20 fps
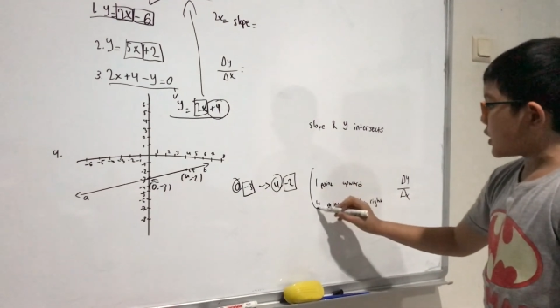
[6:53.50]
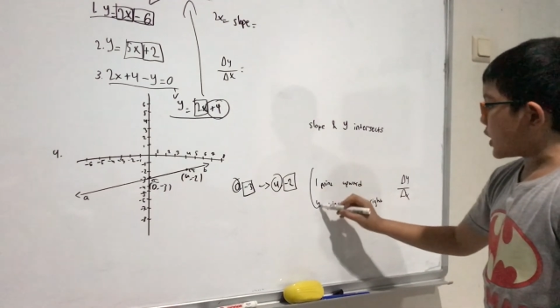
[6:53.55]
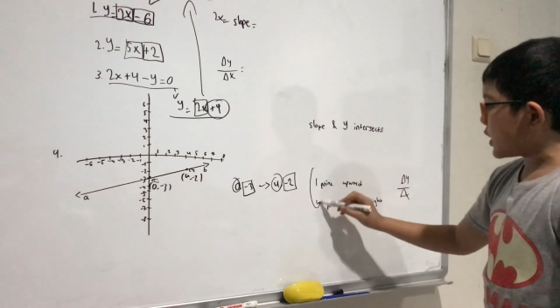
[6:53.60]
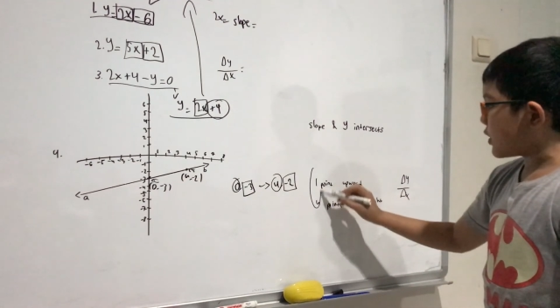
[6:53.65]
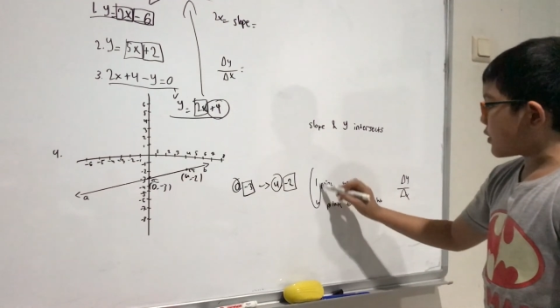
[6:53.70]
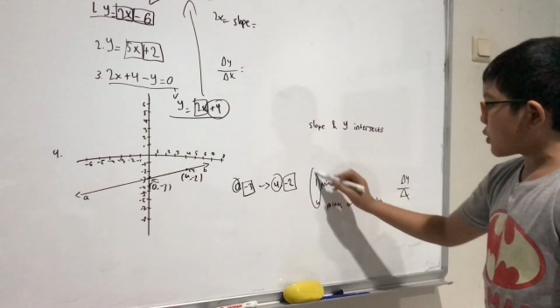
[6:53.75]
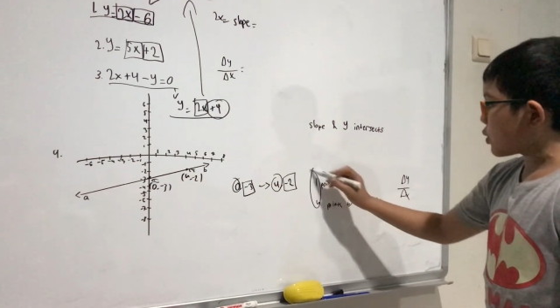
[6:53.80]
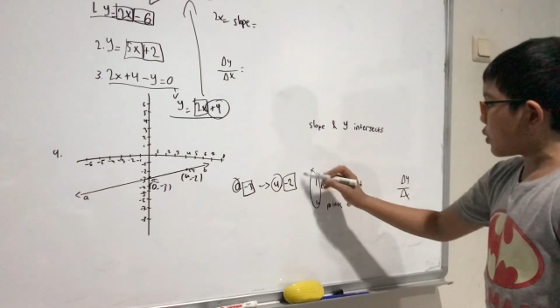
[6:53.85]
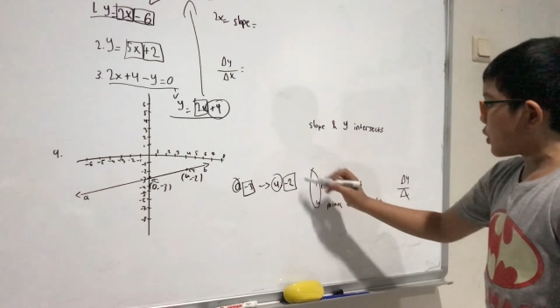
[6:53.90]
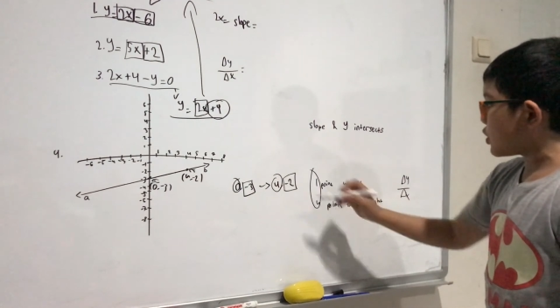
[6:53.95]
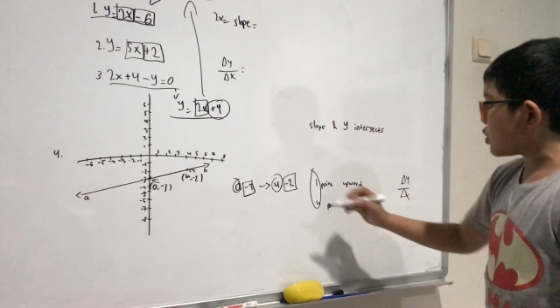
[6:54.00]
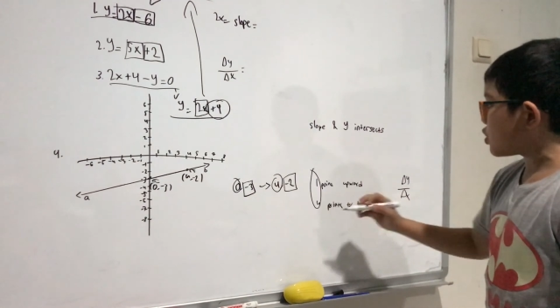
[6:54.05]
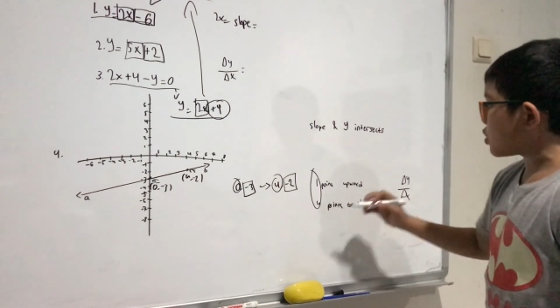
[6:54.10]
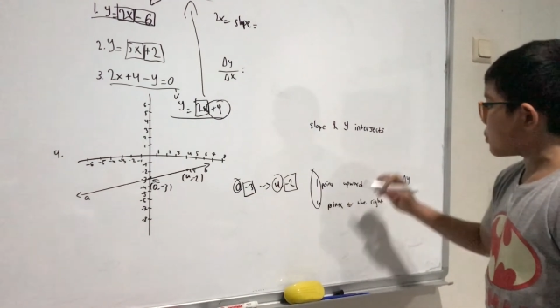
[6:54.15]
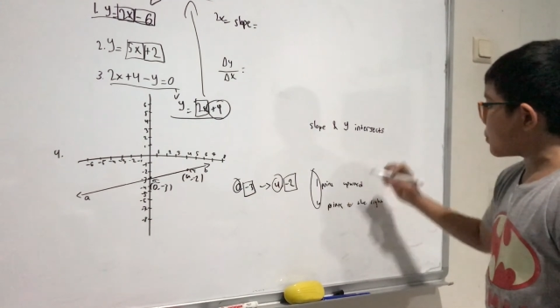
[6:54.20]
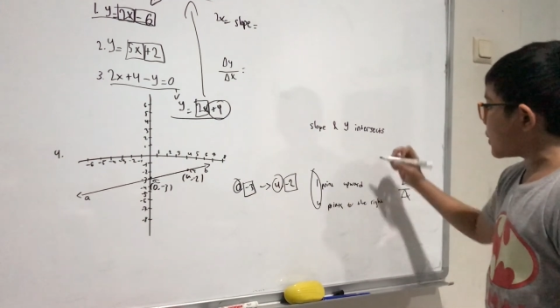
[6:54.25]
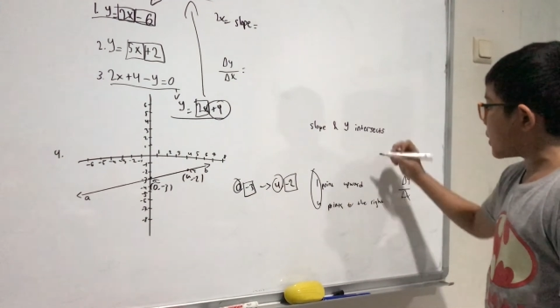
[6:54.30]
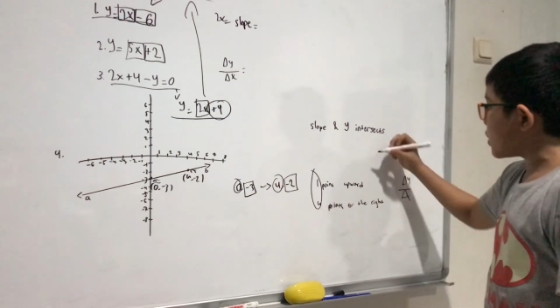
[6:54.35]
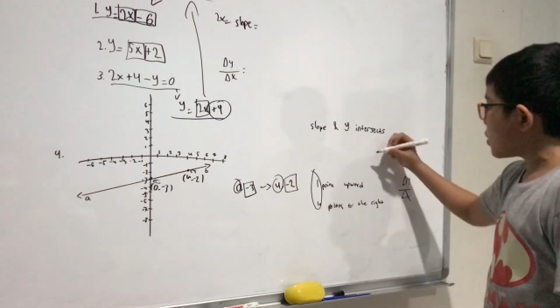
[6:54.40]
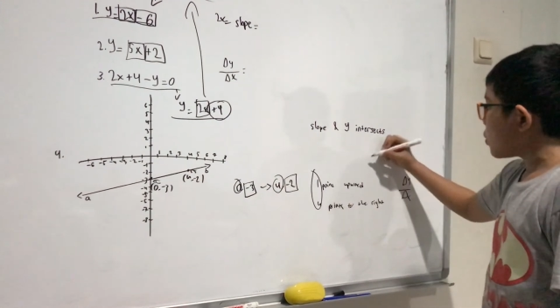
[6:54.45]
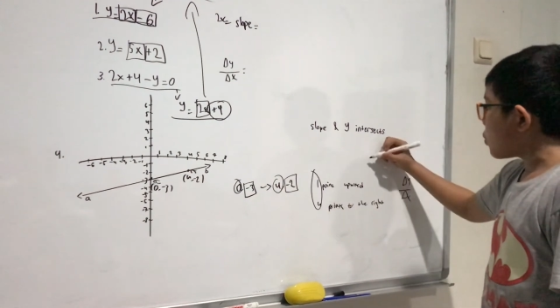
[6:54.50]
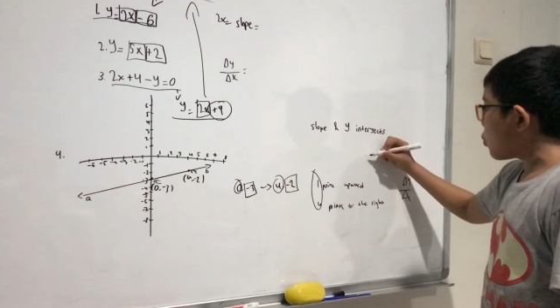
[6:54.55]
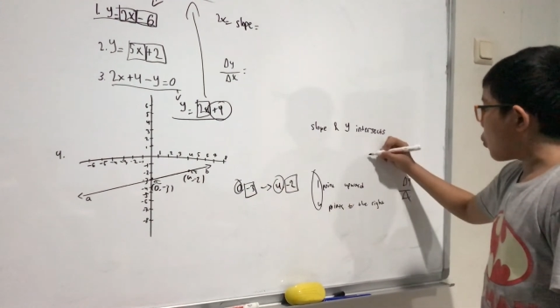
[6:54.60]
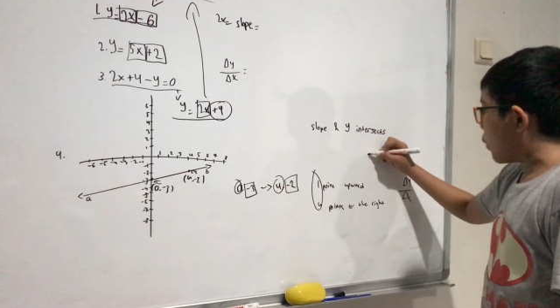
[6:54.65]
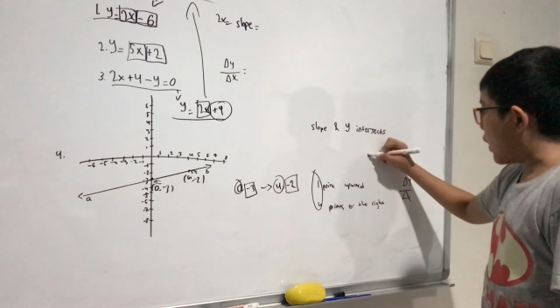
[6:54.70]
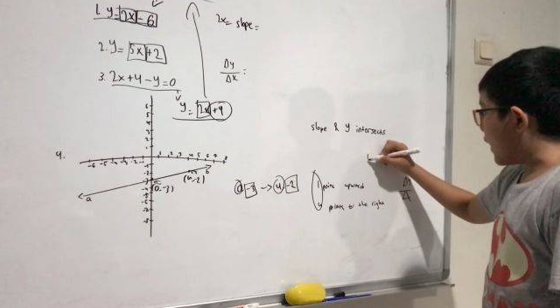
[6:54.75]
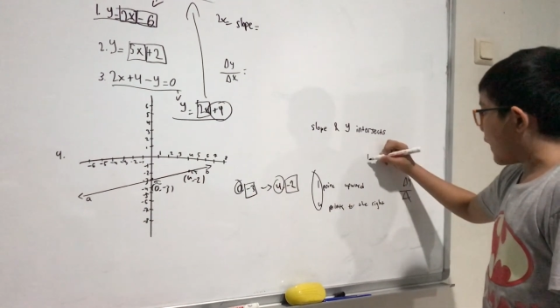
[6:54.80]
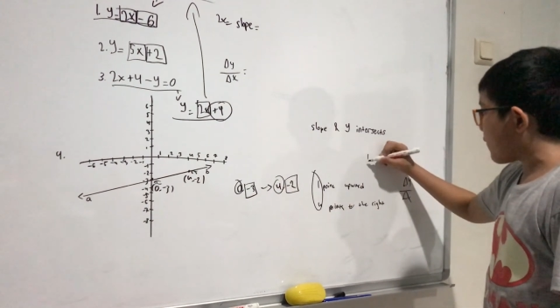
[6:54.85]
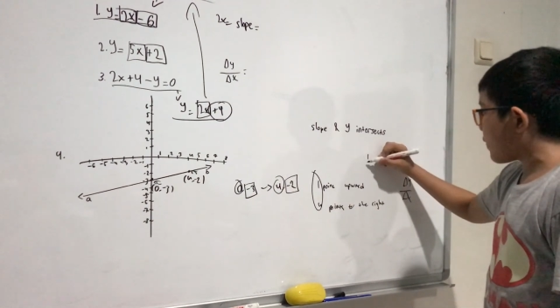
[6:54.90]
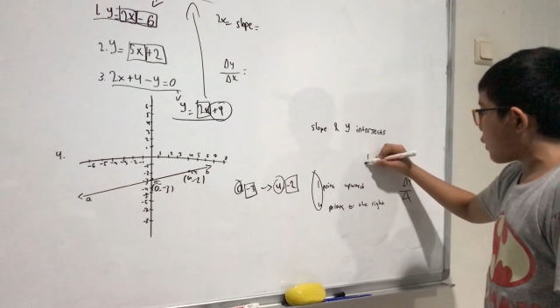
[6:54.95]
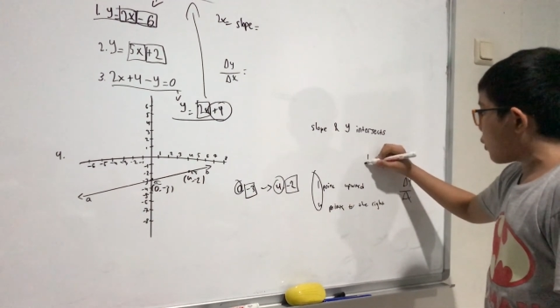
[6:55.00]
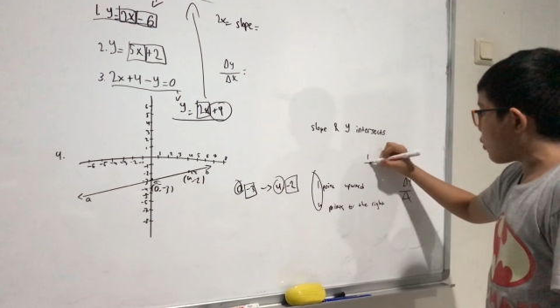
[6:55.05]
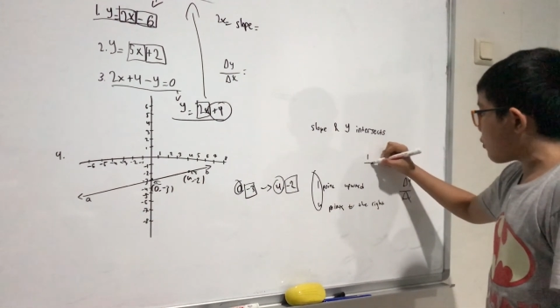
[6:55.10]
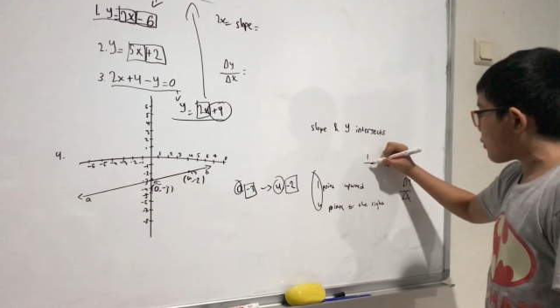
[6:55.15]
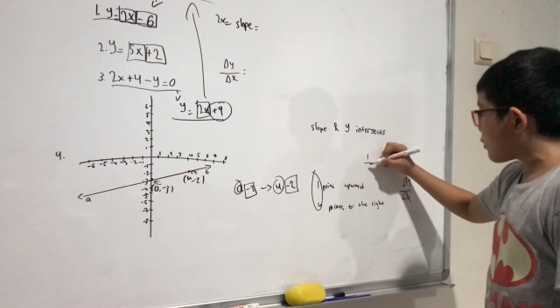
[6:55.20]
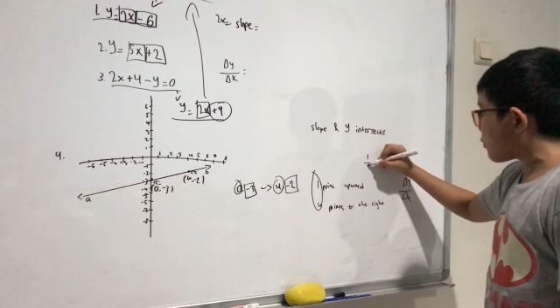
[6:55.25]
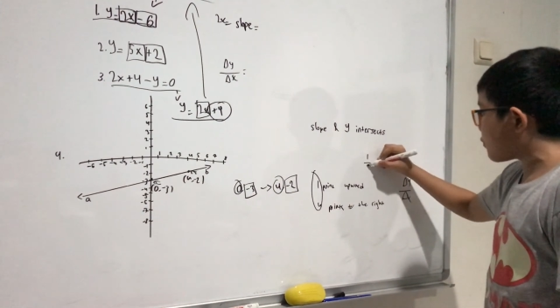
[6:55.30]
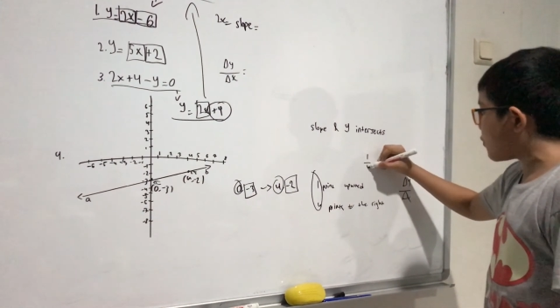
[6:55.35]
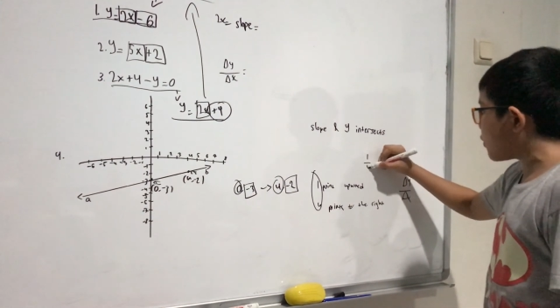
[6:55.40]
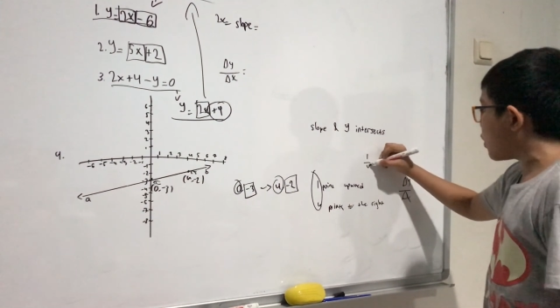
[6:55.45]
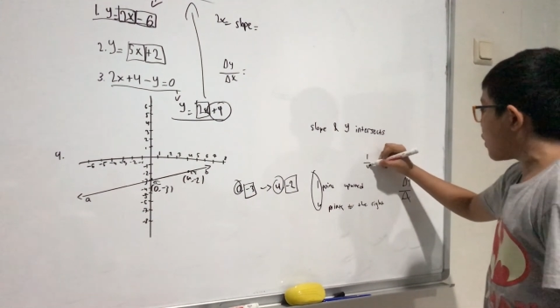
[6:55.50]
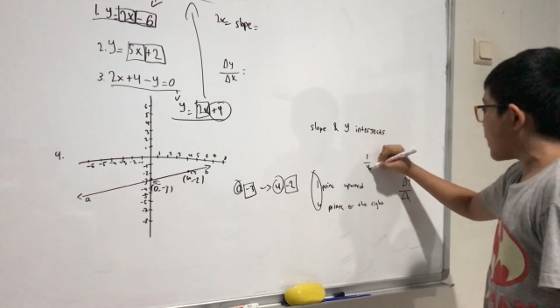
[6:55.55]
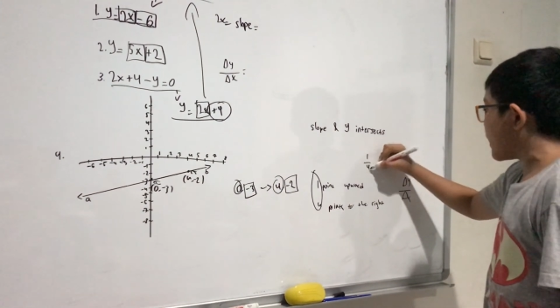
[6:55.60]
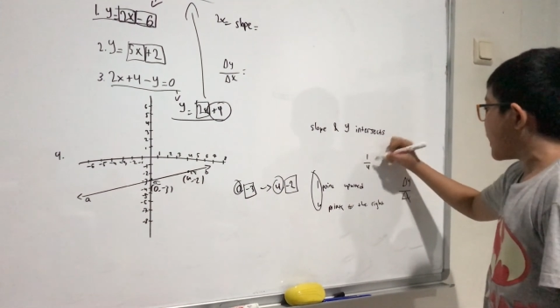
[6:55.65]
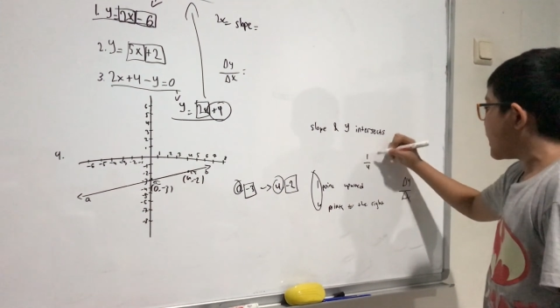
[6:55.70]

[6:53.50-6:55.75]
that it's going to be 1 over 4,